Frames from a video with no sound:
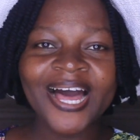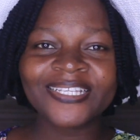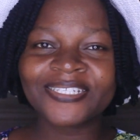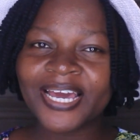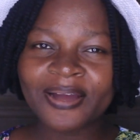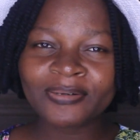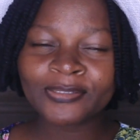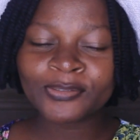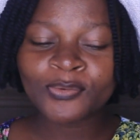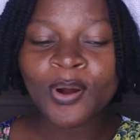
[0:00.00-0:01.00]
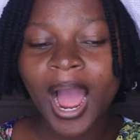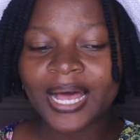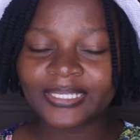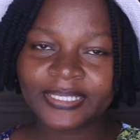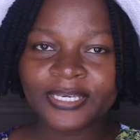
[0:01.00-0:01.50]
Today I want to
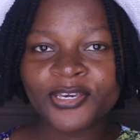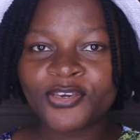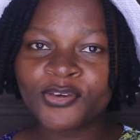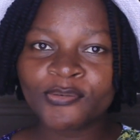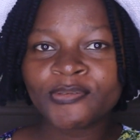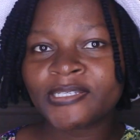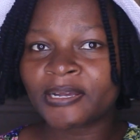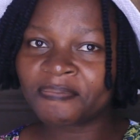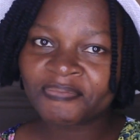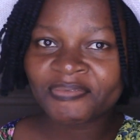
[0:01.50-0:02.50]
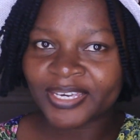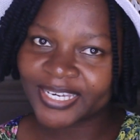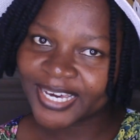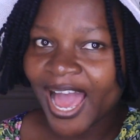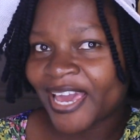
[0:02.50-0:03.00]
ask you
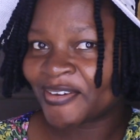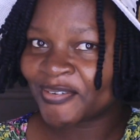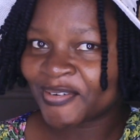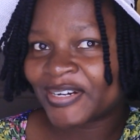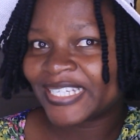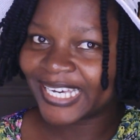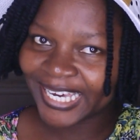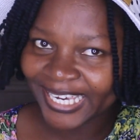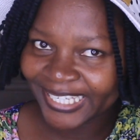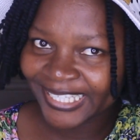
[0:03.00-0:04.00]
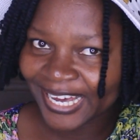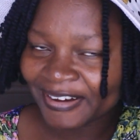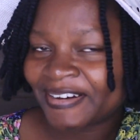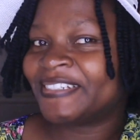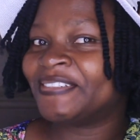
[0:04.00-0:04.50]
something. Are you okay?
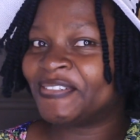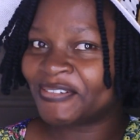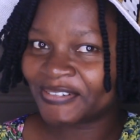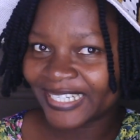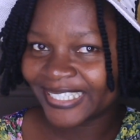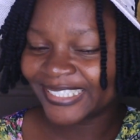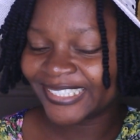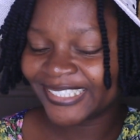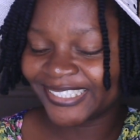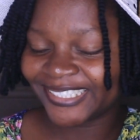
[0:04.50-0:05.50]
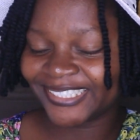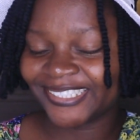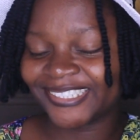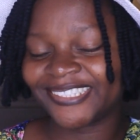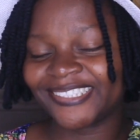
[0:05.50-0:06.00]
How are you doing?
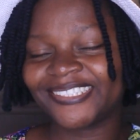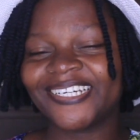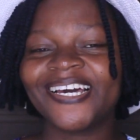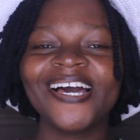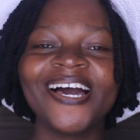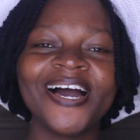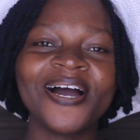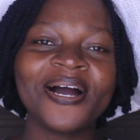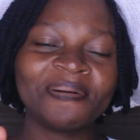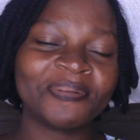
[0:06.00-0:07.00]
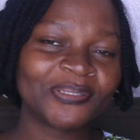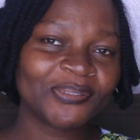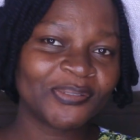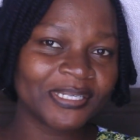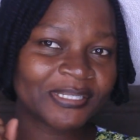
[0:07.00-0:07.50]
I'm
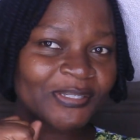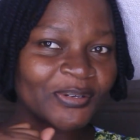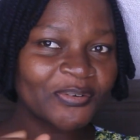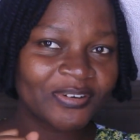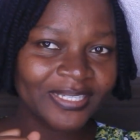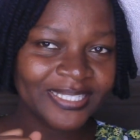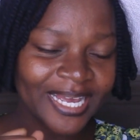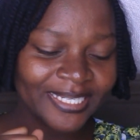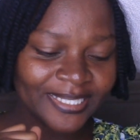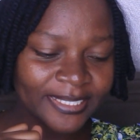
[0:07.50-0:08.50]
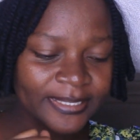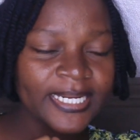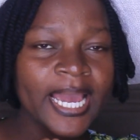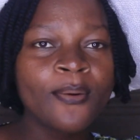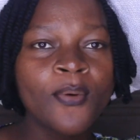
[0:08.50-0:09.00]
also doing so fantastic.
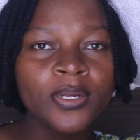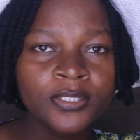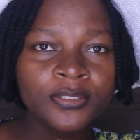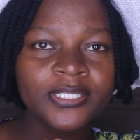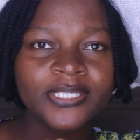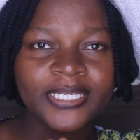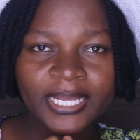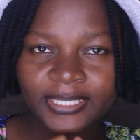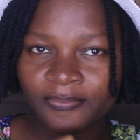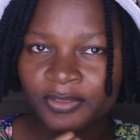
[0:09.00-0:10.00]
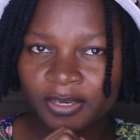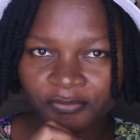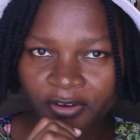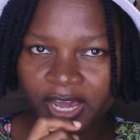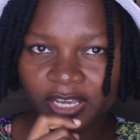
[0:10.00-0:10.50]
Today I want to discuss something
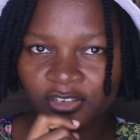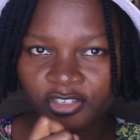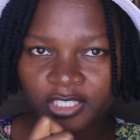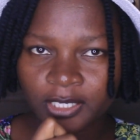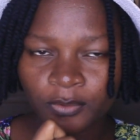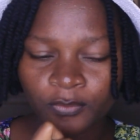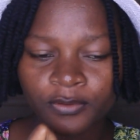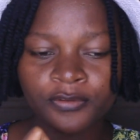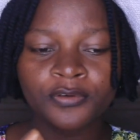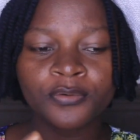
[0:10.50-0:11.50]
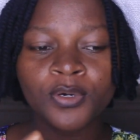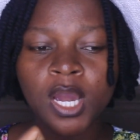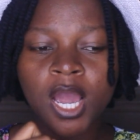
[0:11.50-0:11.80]
very interesting with you.